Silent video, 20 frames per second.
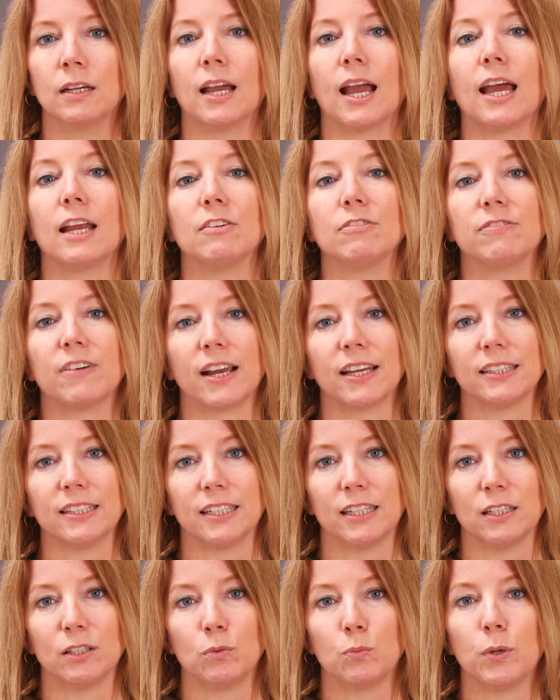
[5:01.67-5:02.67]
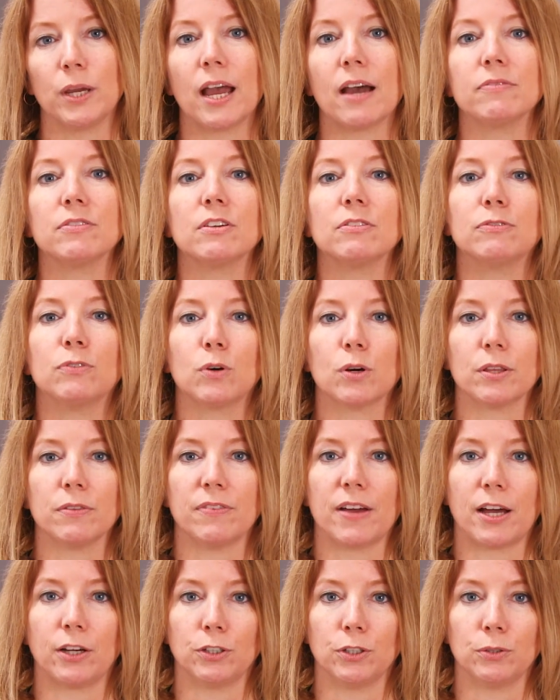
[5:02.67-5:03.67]
And finally, we have the fourth
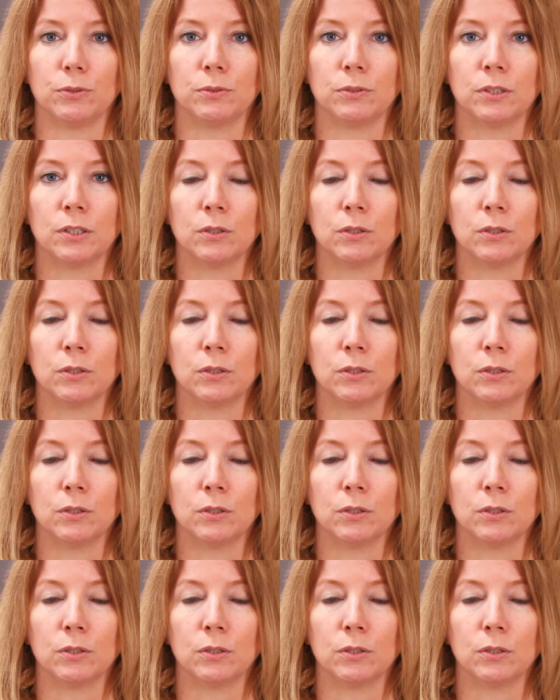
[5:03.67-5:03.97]
value,